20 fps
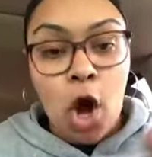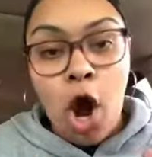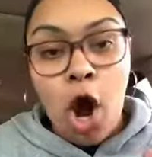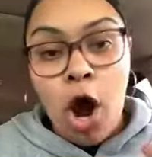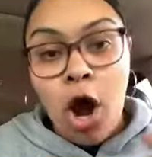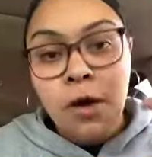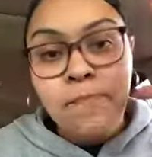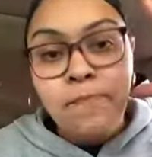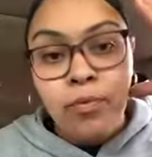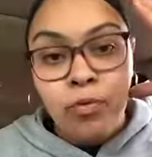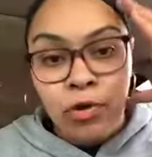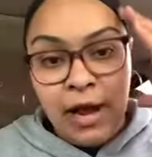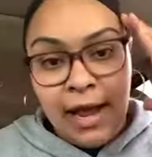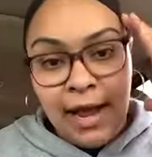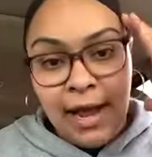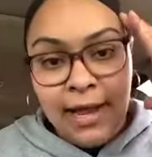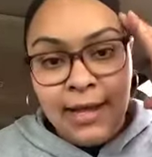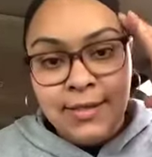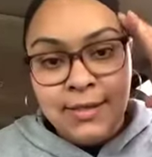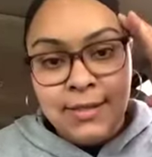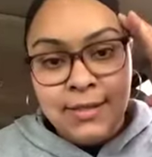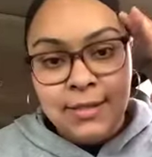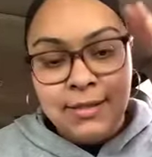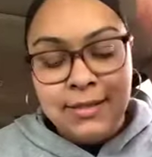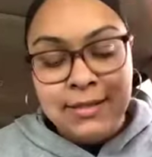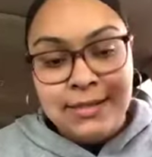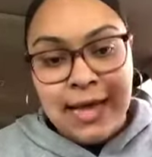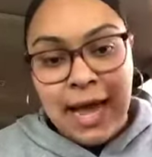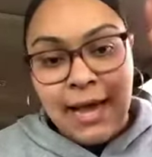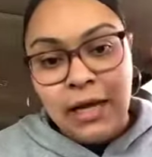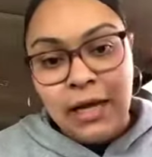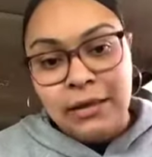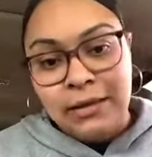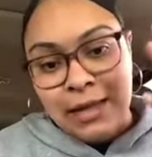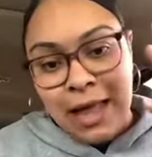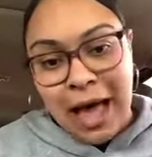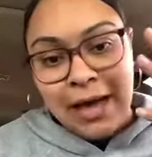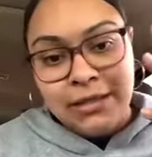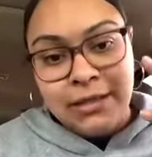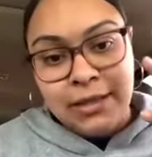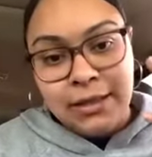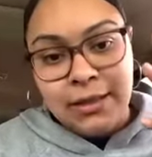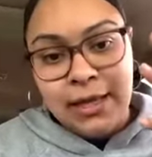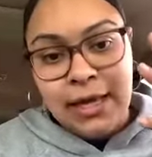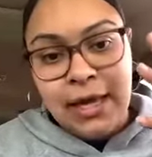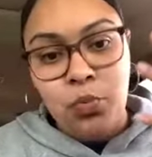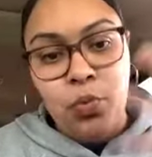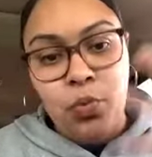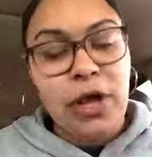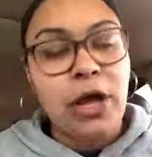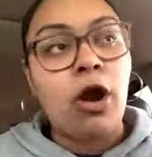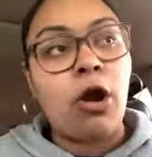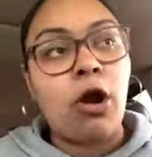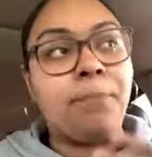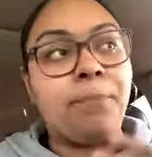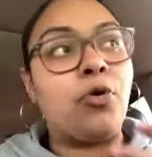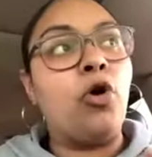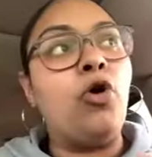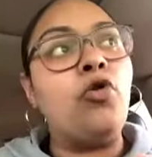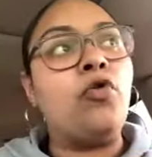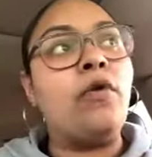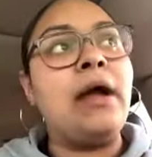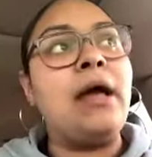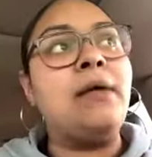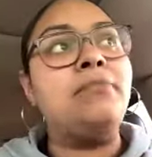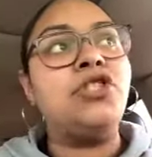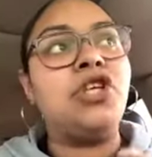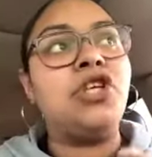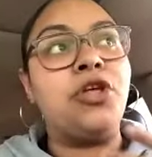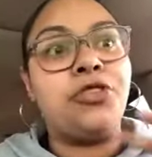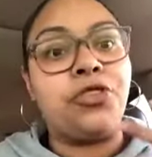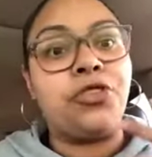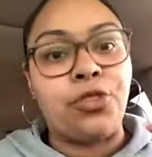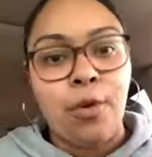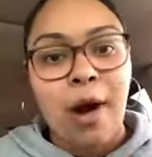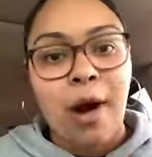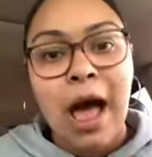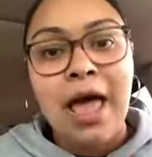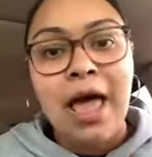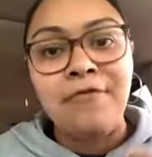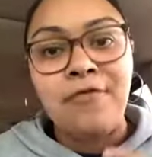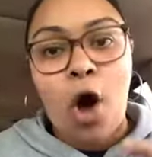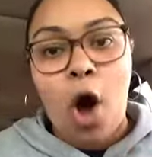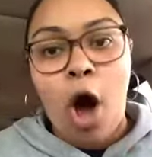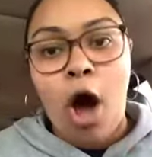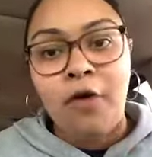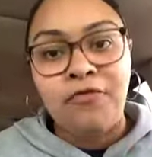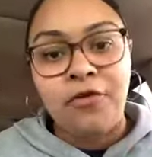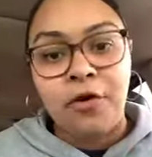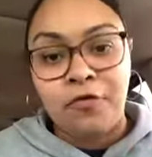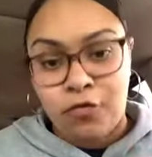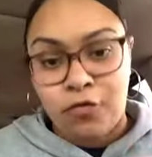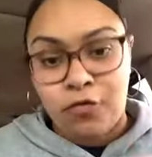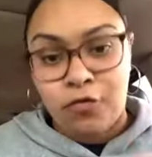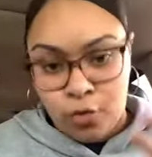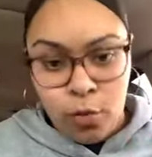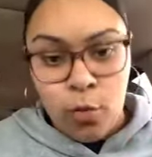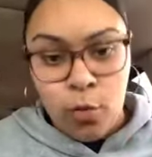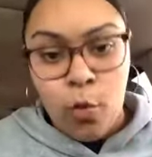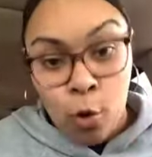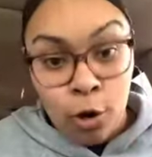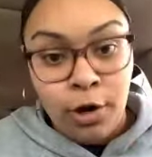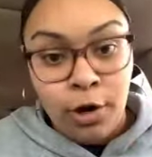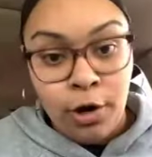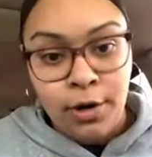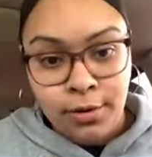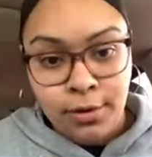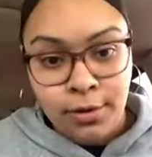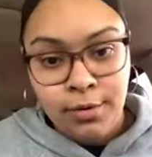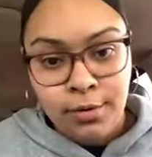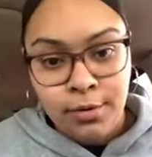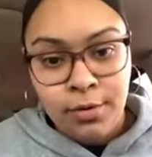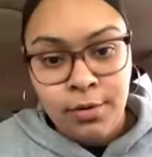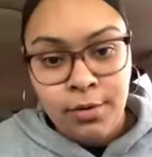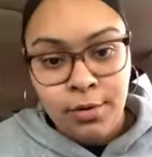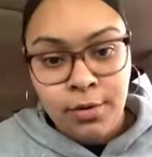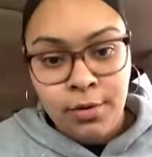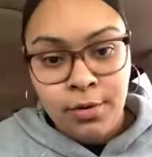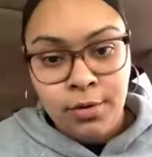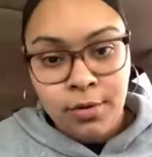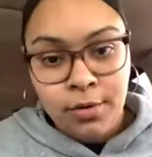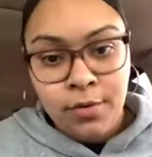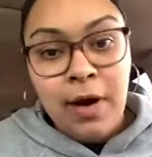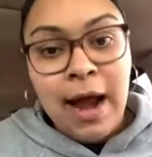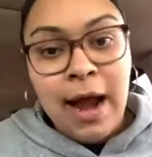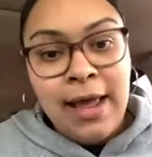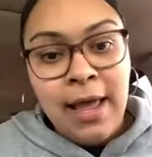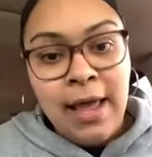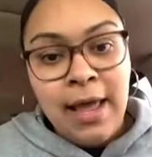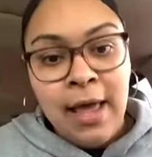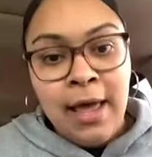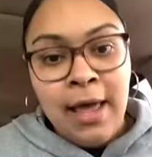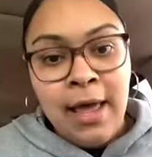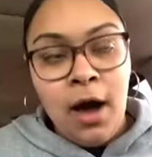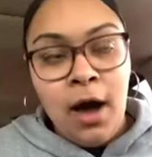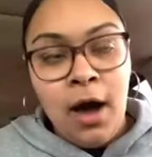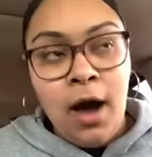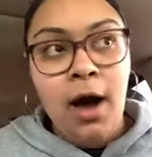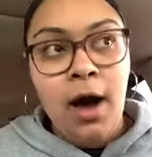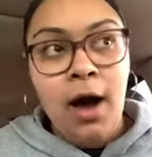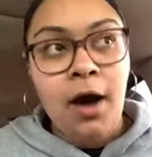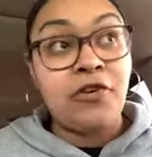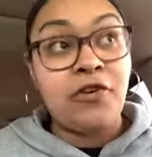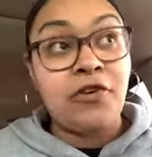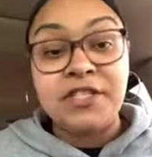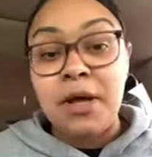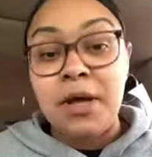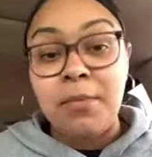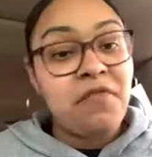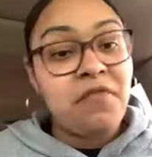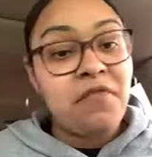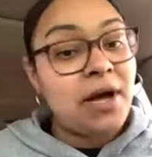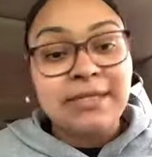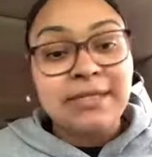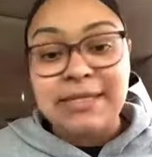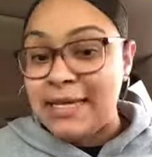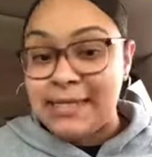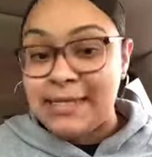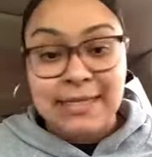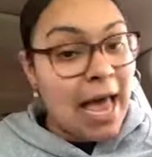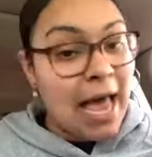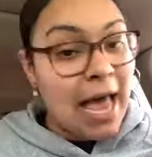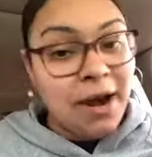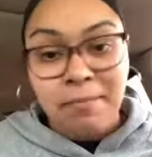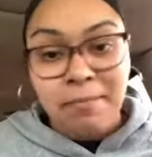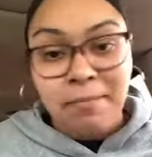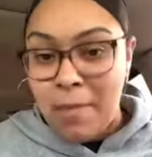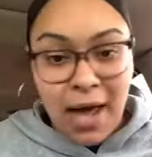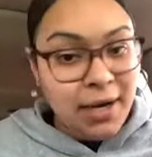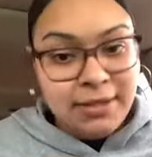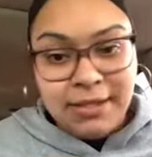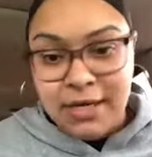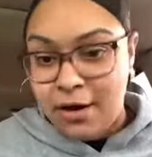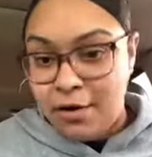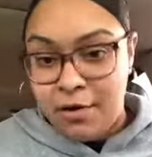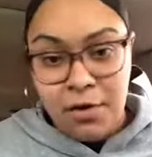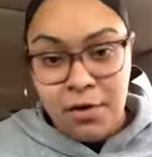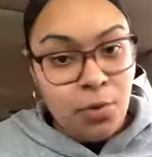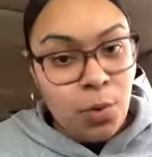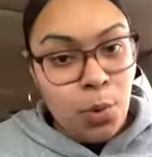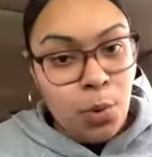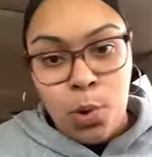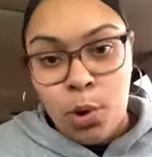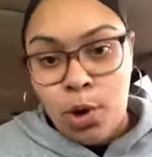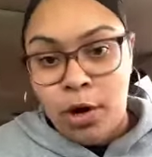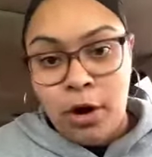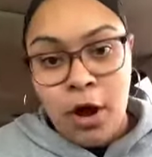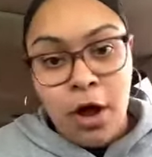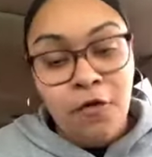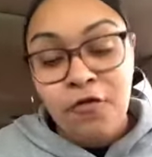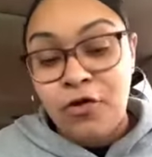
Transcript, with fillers: Our brains, psychologically, we are programmed to thrive off of reward, right? Uh, for some of us, it's not a monetary reward.